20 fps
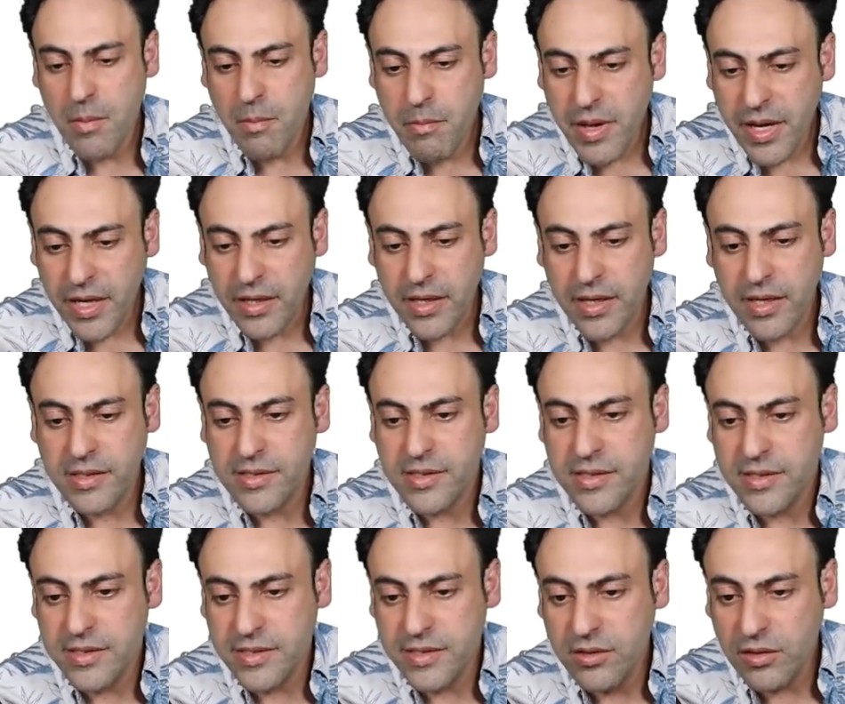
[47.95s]
Because
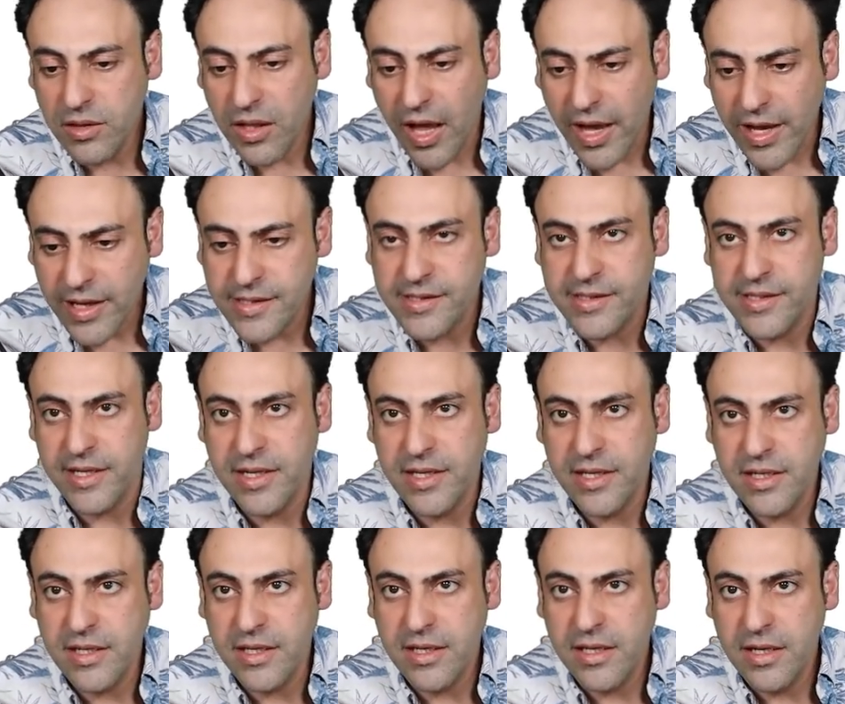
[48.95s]

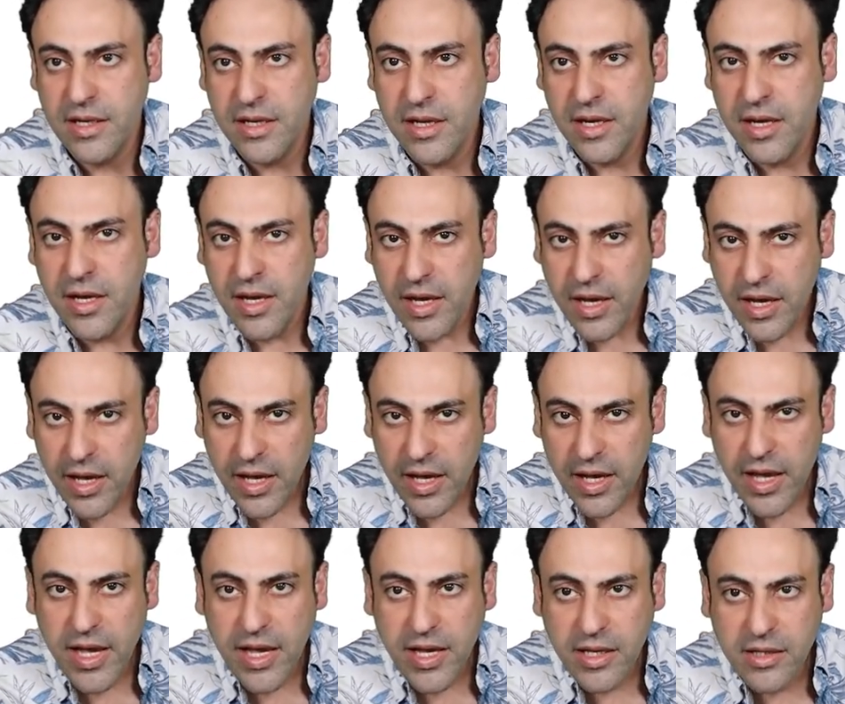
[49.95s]
glycine,
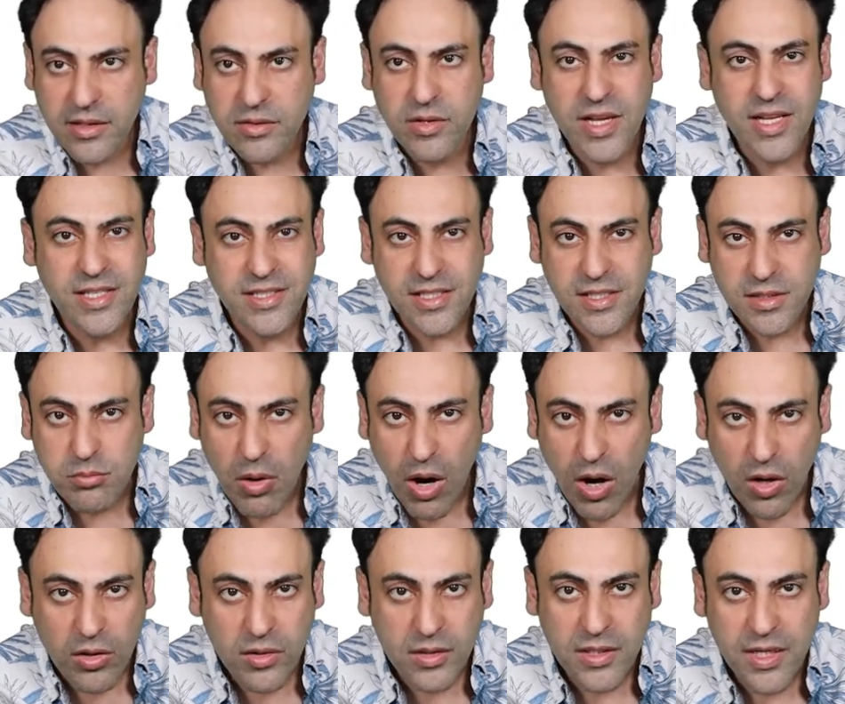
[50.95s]
it's a
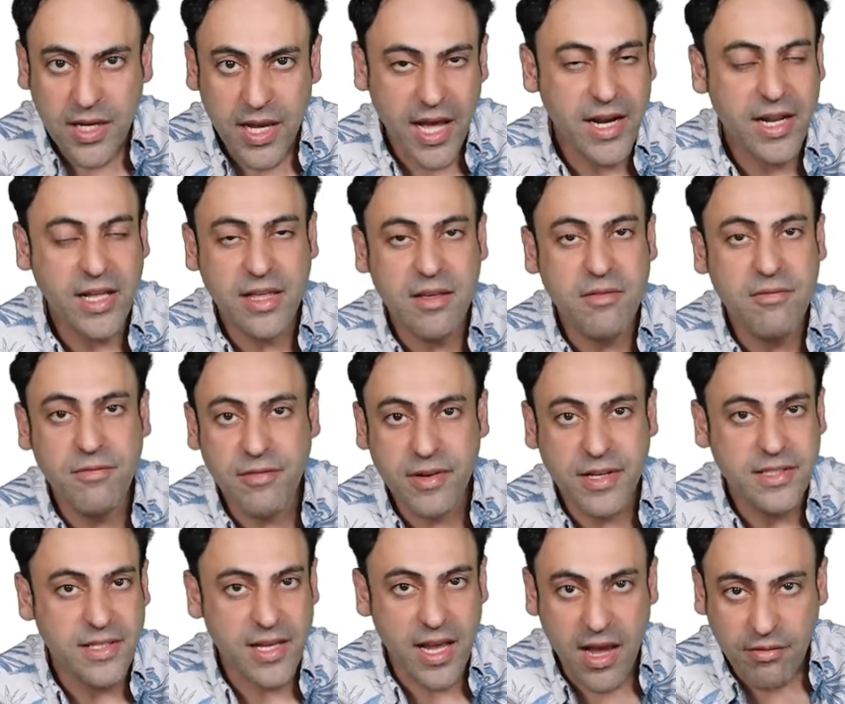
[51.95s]
small and it can
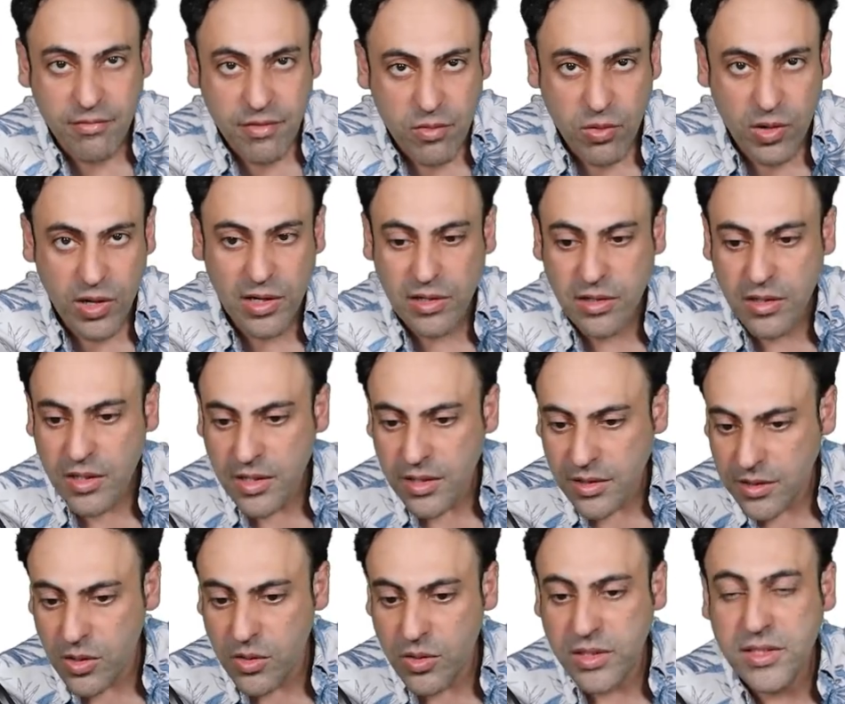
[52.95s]
fit everywhere,
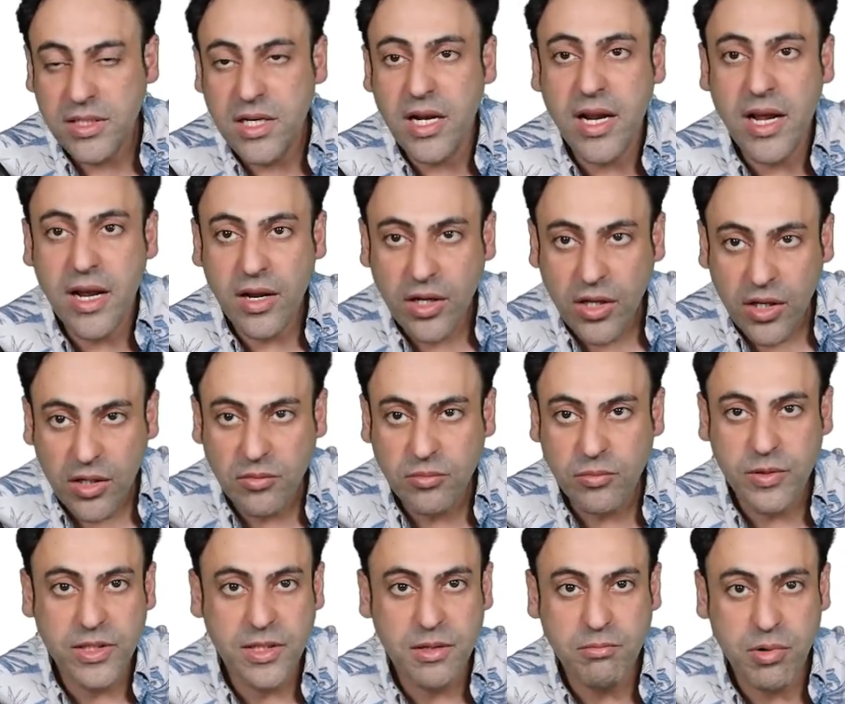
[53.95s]
so it's going to
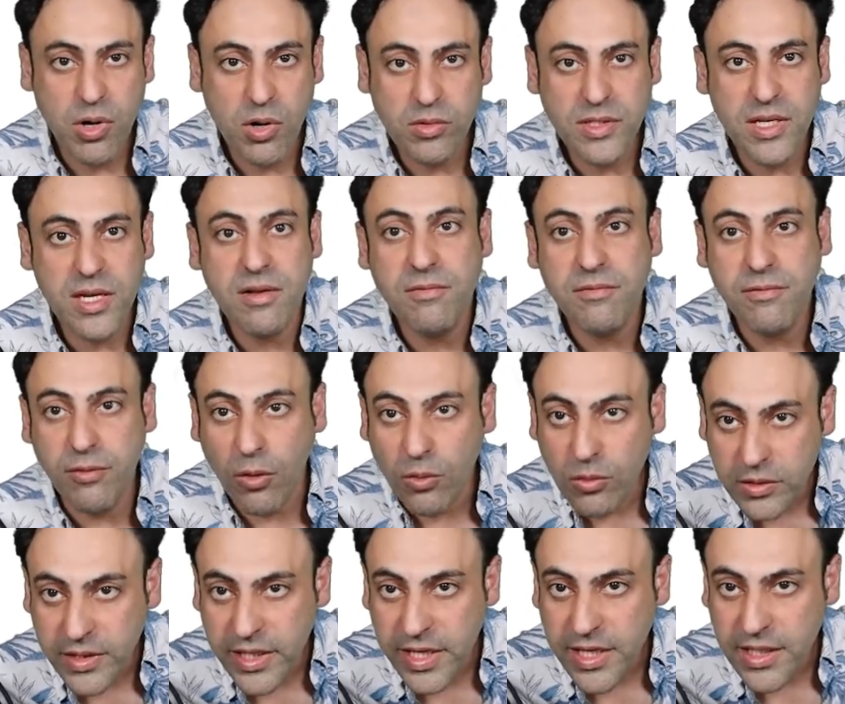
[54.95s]
help with the protein
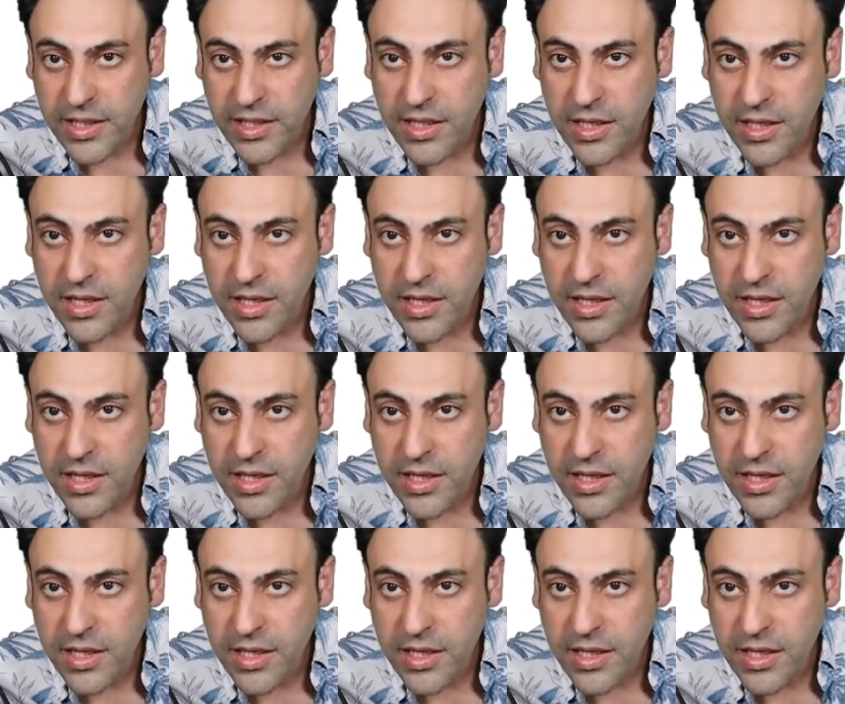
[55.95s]
folding.